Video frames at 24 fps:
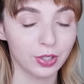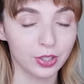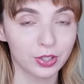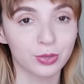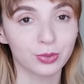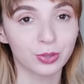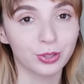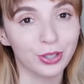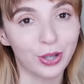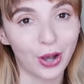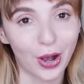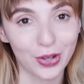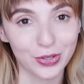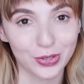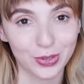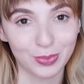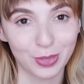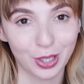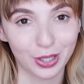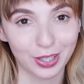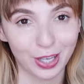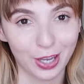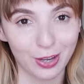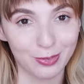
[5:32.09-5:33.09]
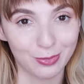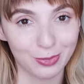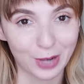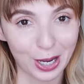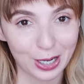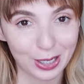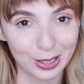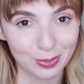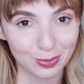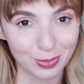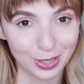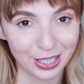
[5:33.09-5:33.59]
it's really awesome that they
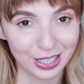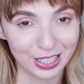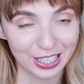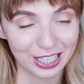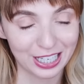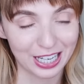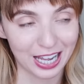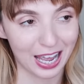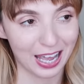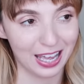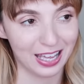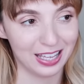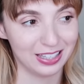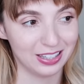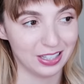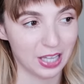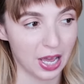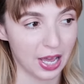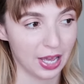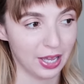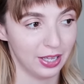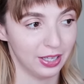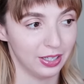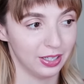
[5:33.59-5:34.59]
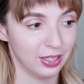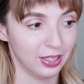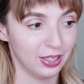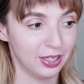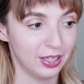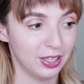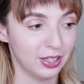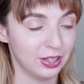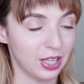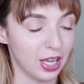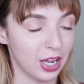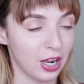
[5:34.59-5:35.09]
invited me and that
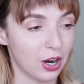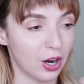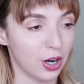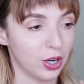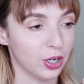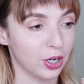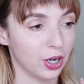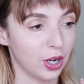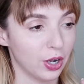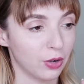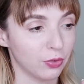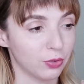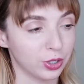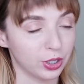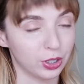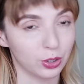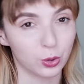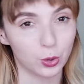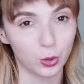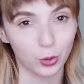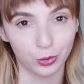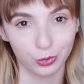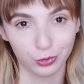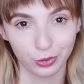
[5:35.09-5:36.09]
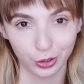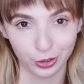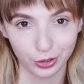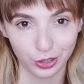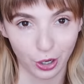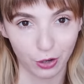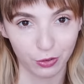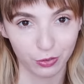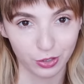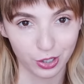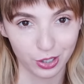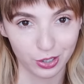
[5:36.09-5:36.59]
they are a really cool
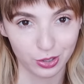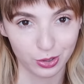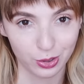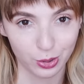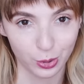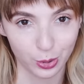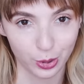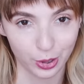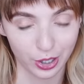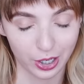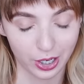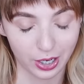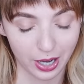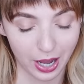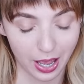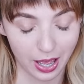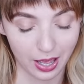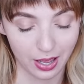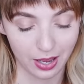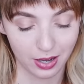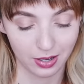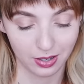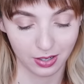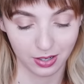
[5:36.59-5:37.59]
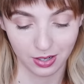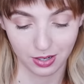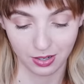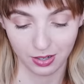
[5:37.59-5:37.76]
Philadelphia store and